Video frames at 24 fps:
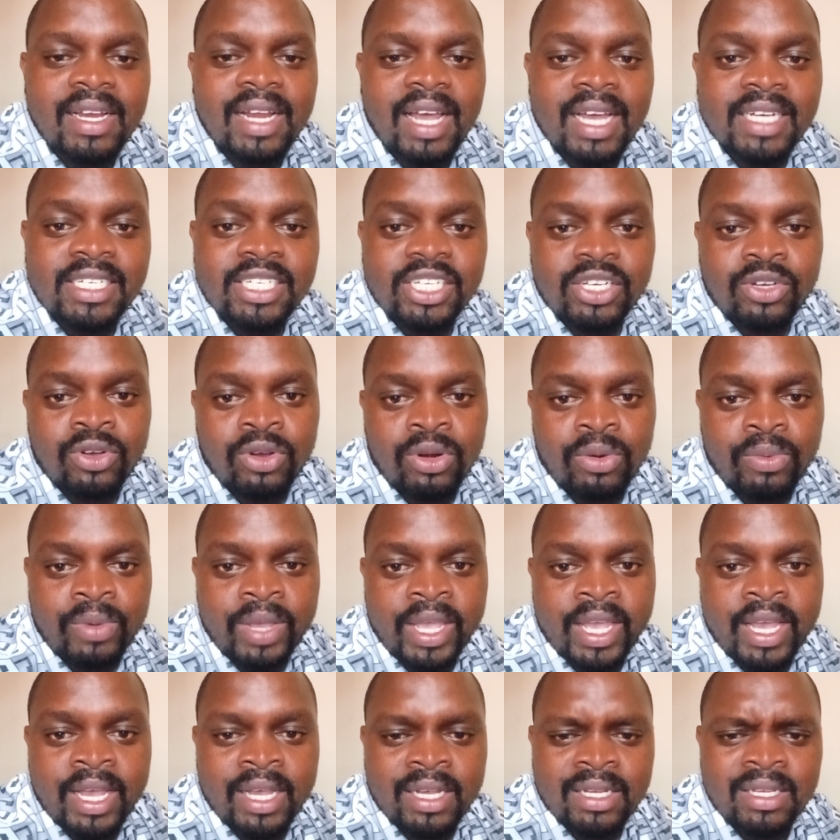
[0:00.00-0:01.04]
article
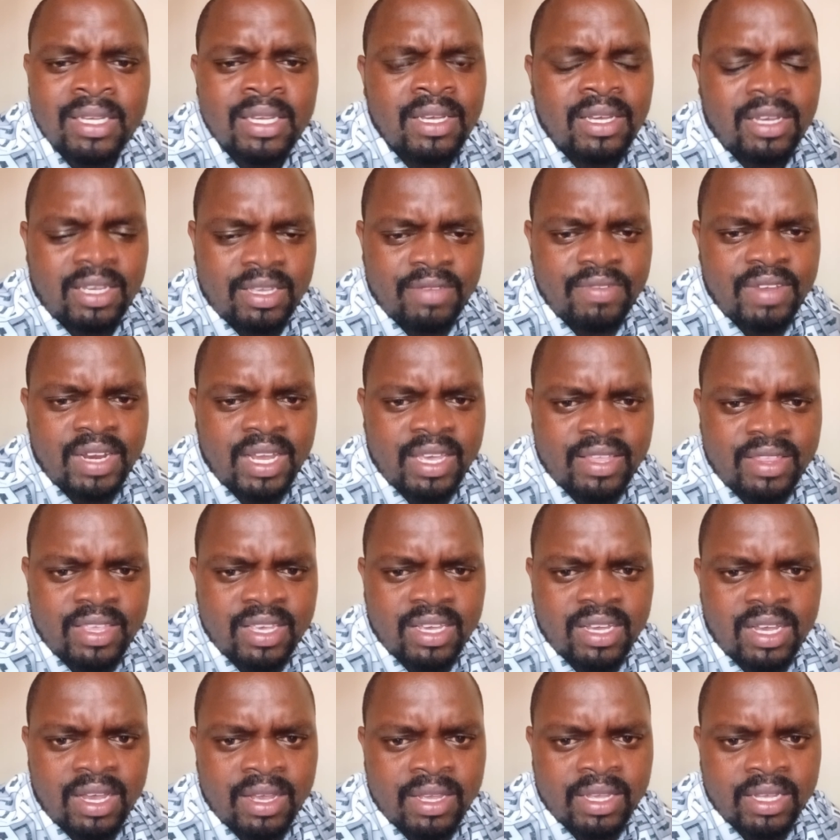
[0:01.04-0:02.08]
where, even I
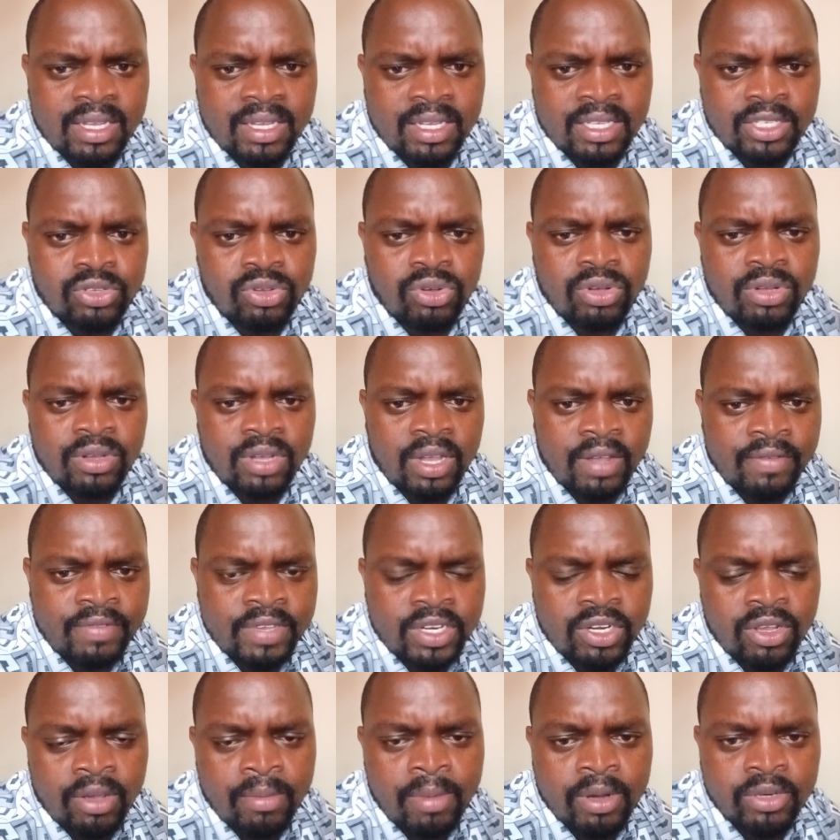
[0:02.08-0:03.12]
think I saw a
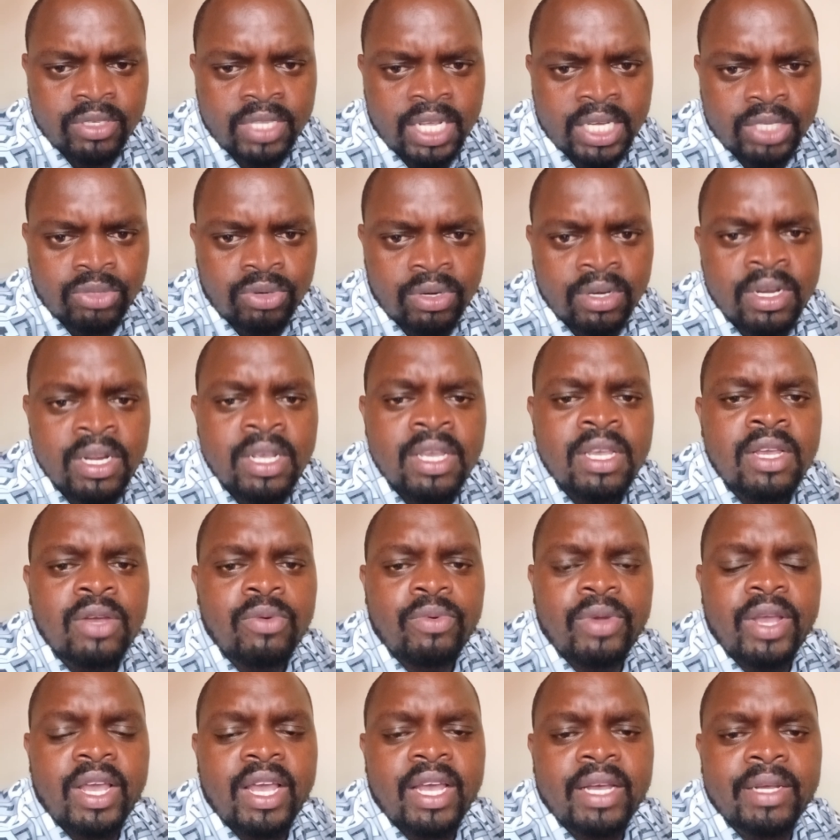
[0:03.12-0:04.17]
video about that one,
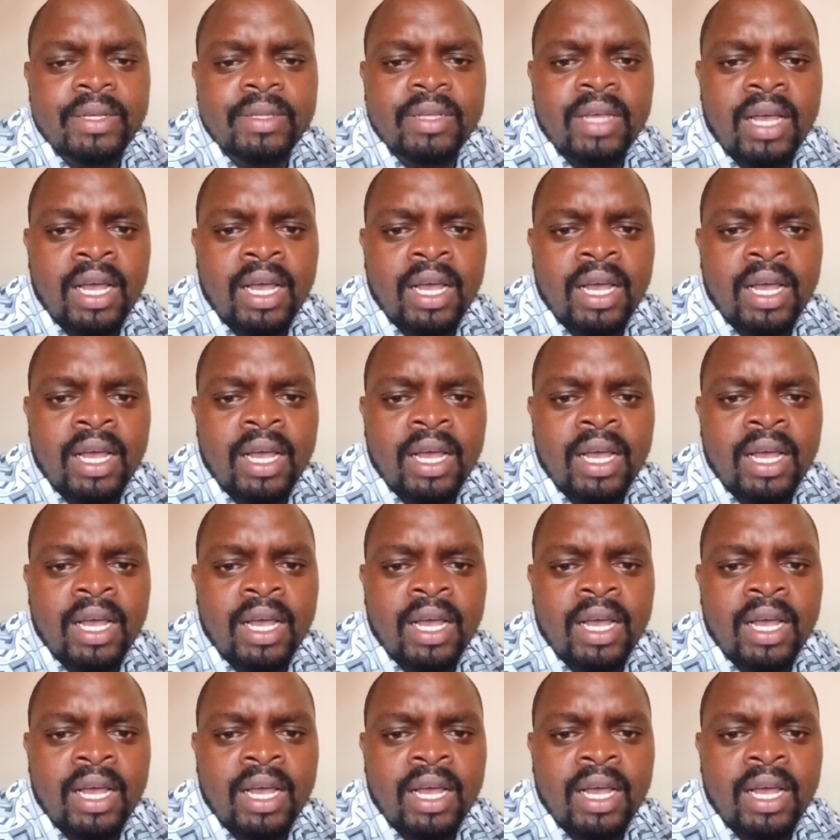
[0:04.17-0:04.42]
where